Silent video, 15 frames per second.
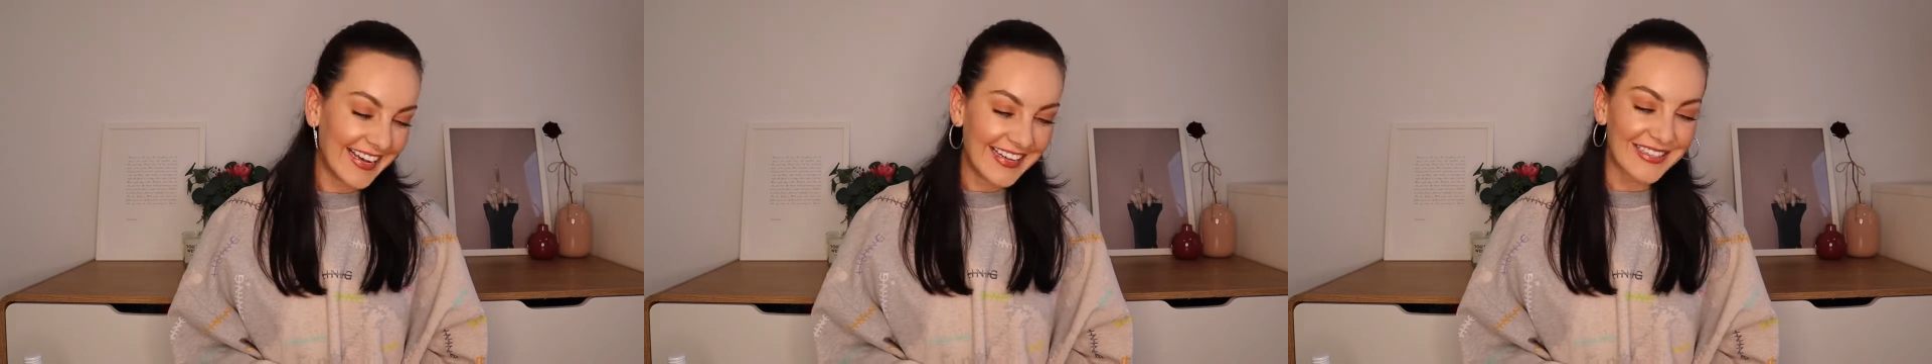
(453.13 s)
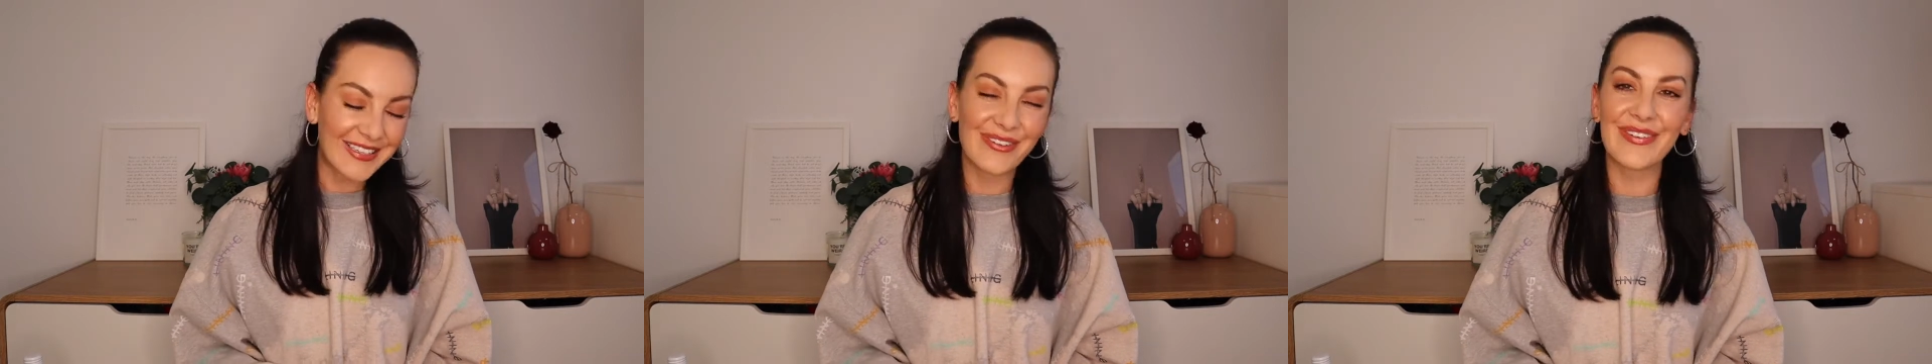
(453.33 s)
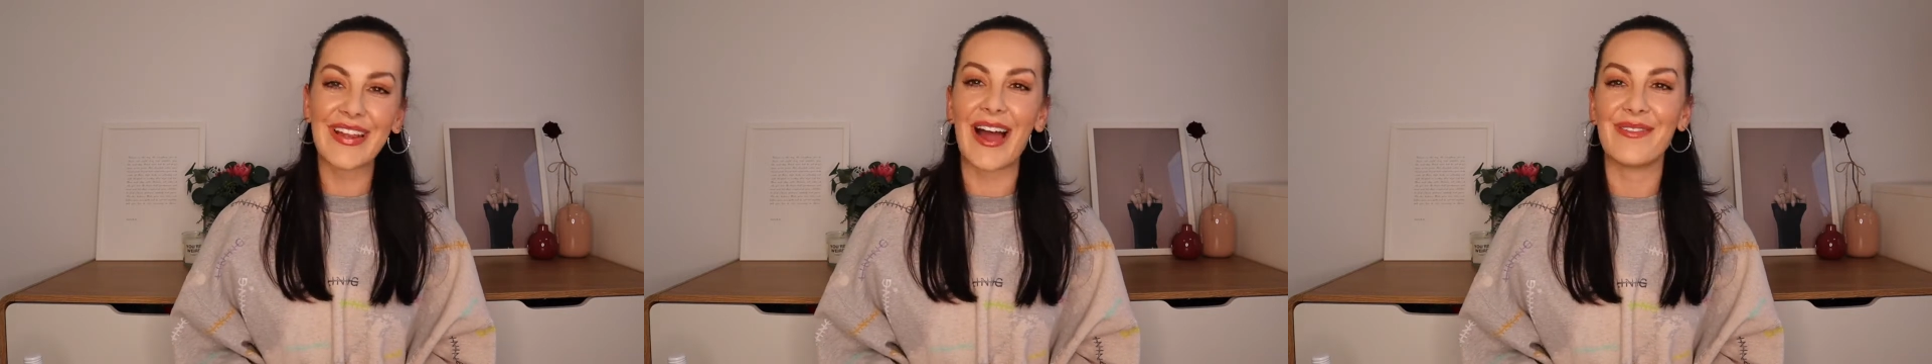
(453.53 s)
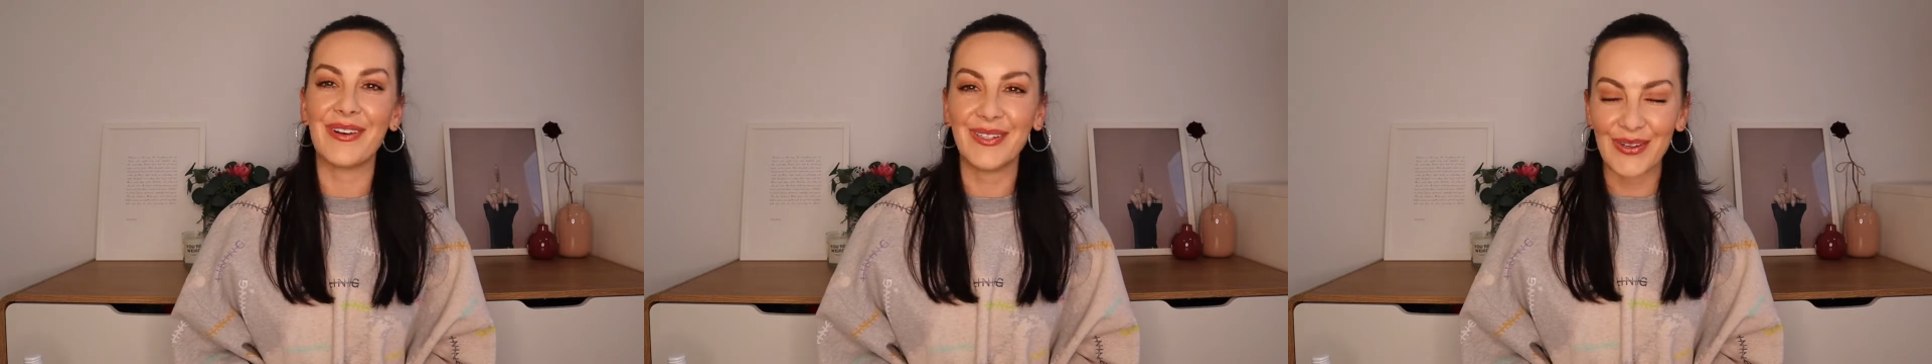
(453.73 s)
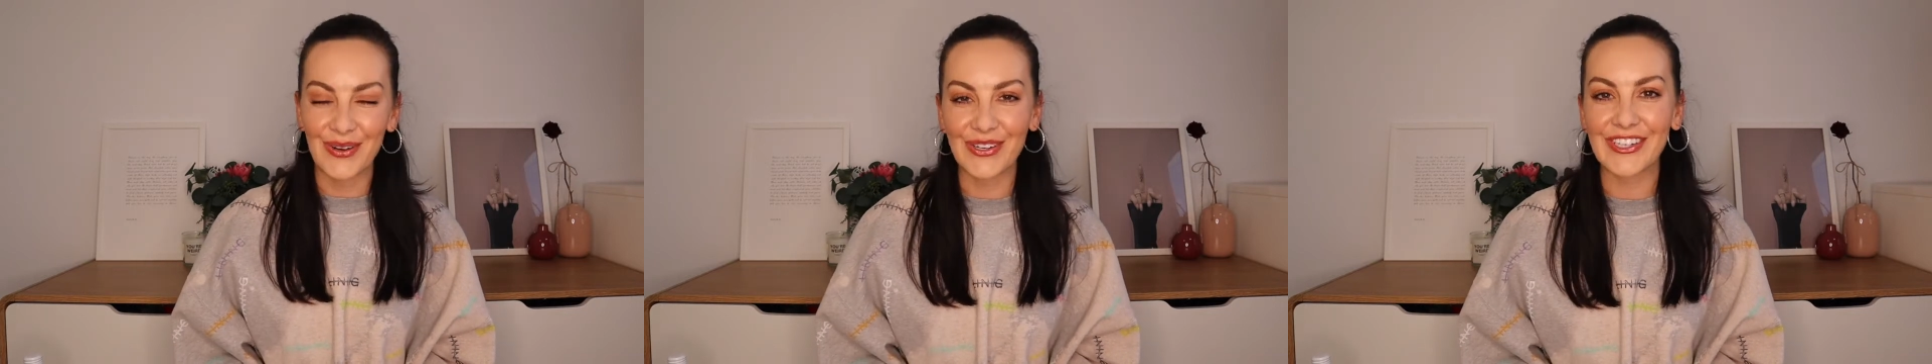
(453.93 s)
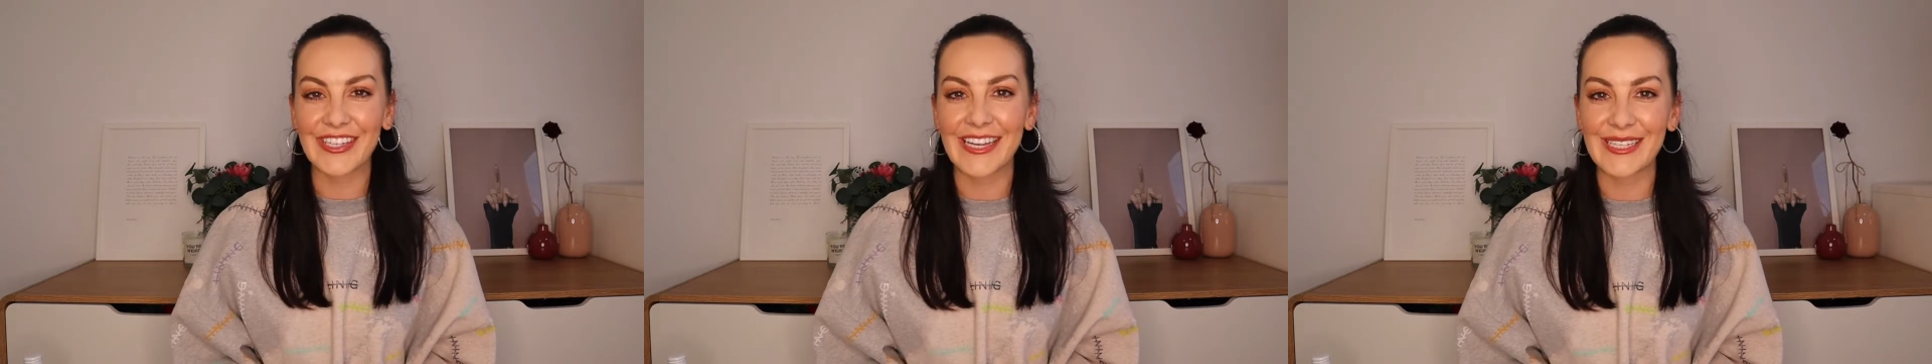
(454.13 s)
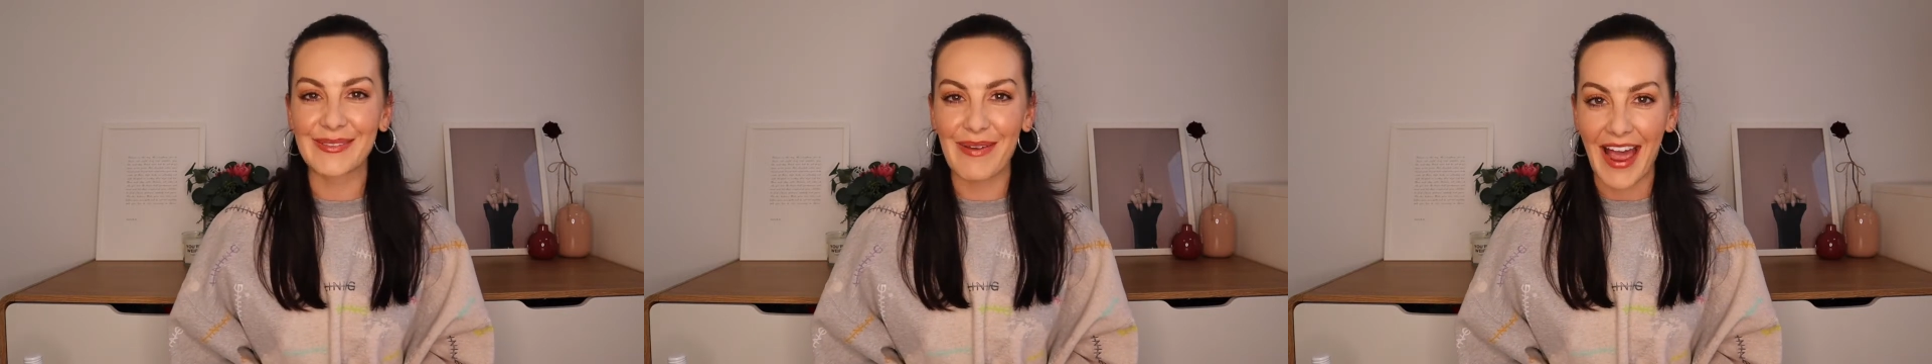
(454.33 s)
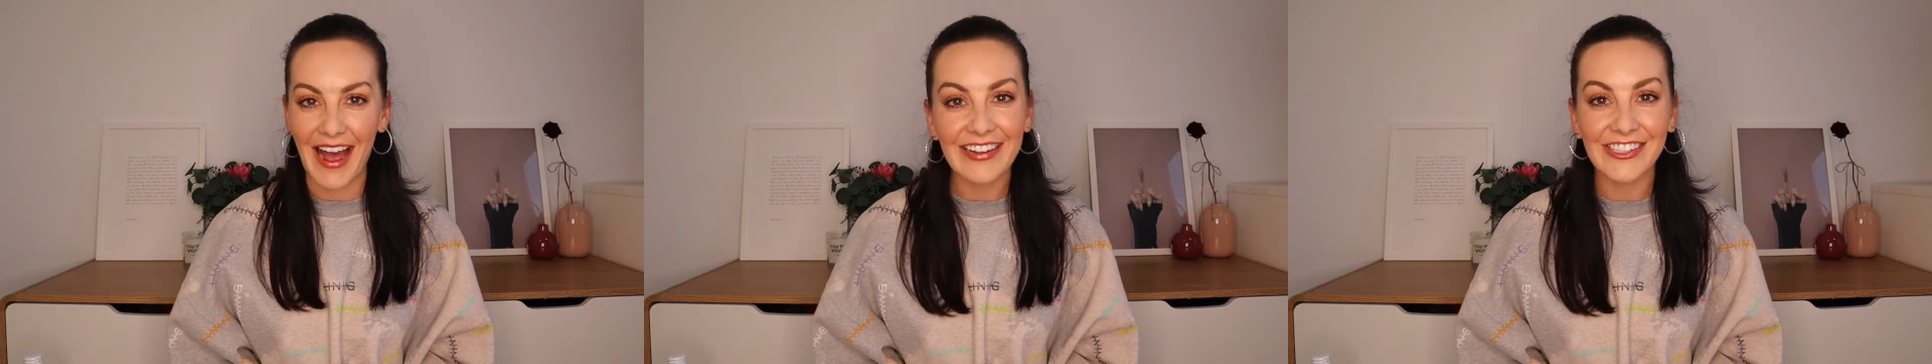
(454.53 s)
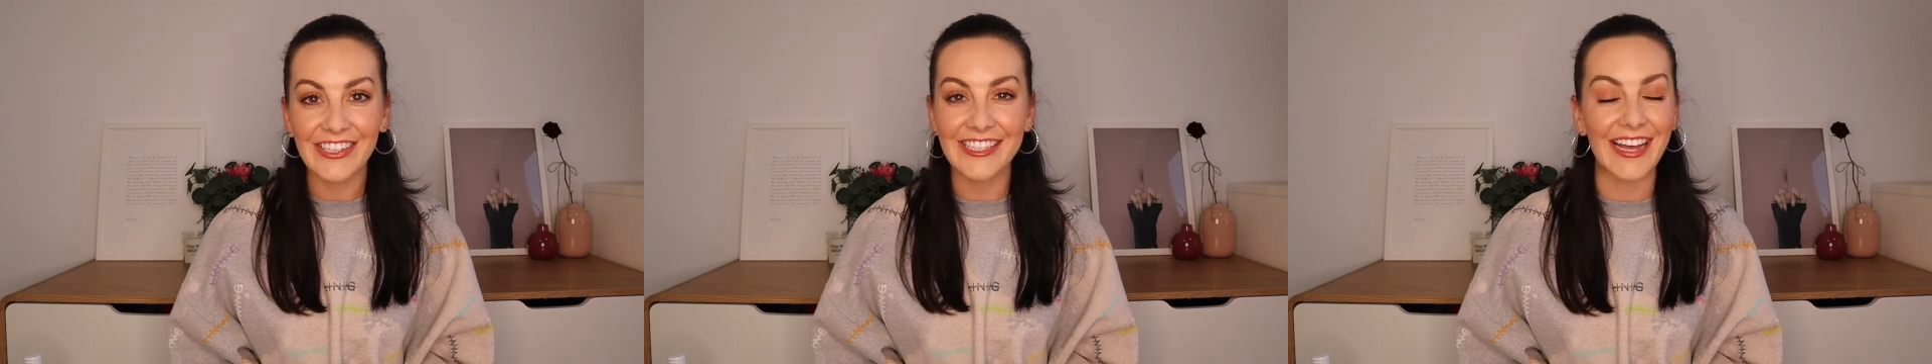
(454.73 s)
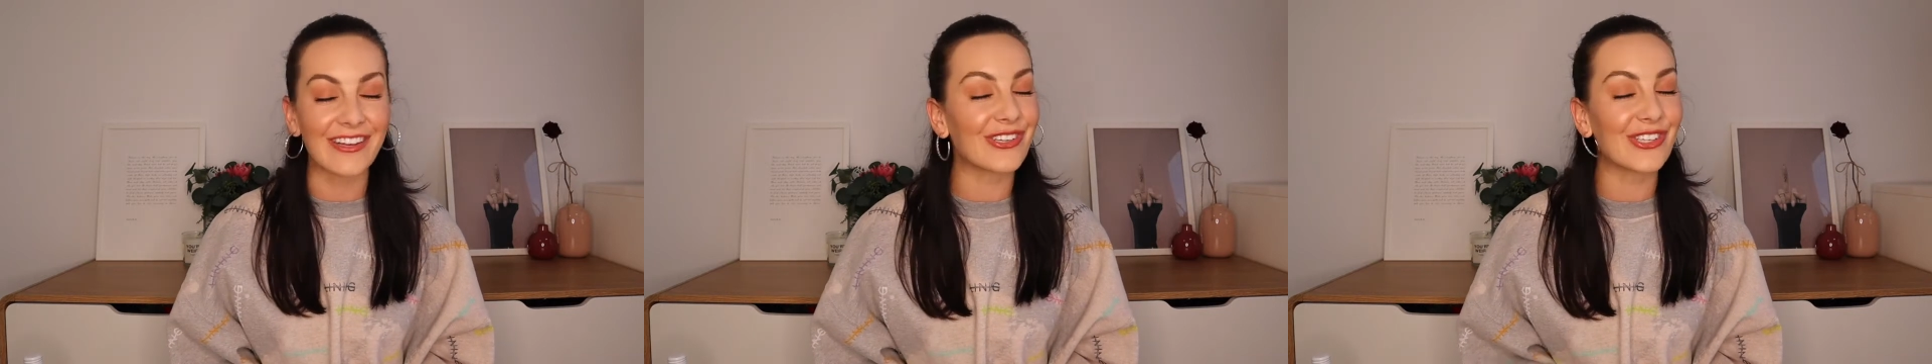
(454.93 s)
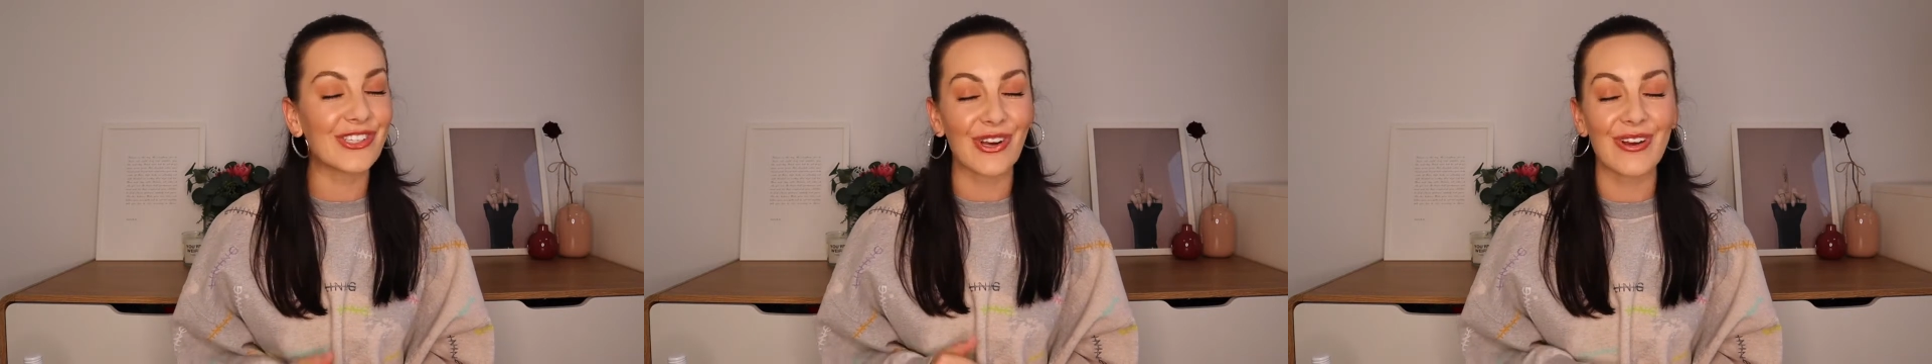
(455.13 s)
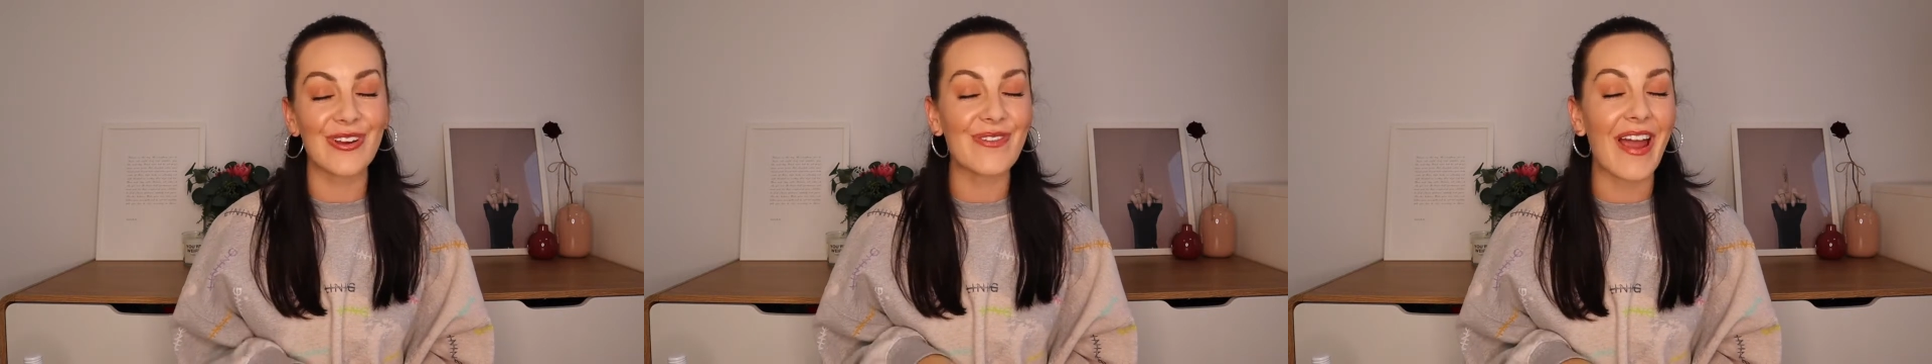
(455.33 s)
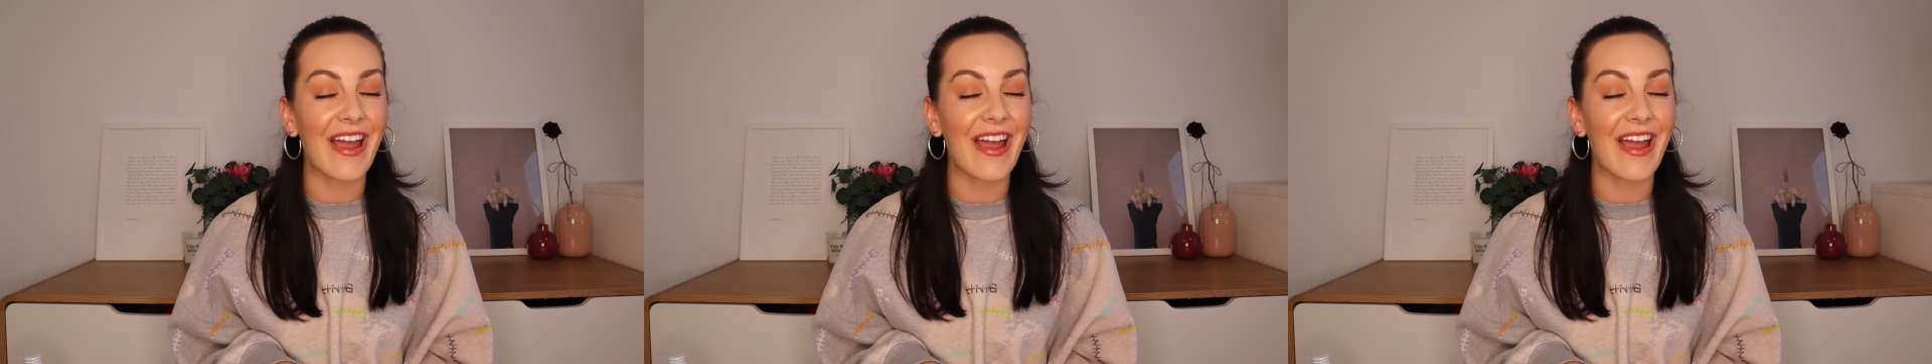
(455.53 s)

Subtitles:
to be able to launch these pouches and to show you